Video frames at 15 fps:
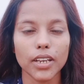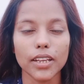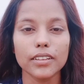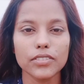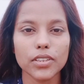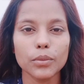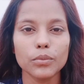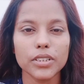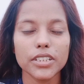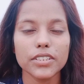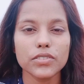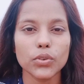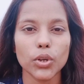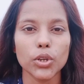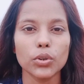somebody is
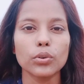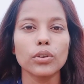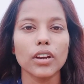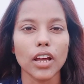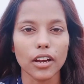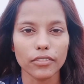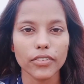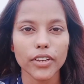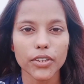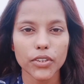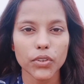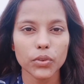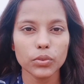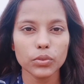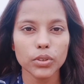going to laugh at
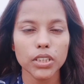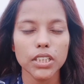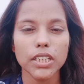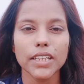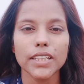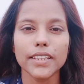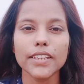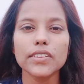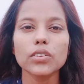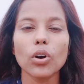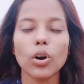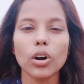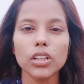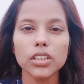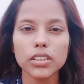you, these
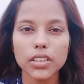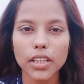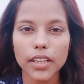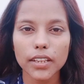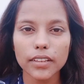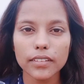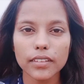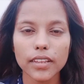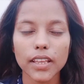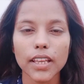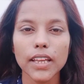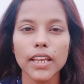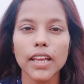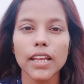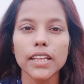all things,
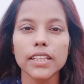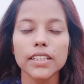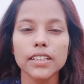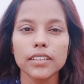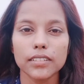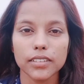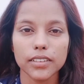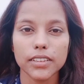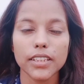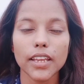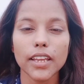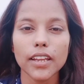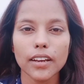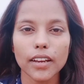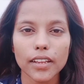they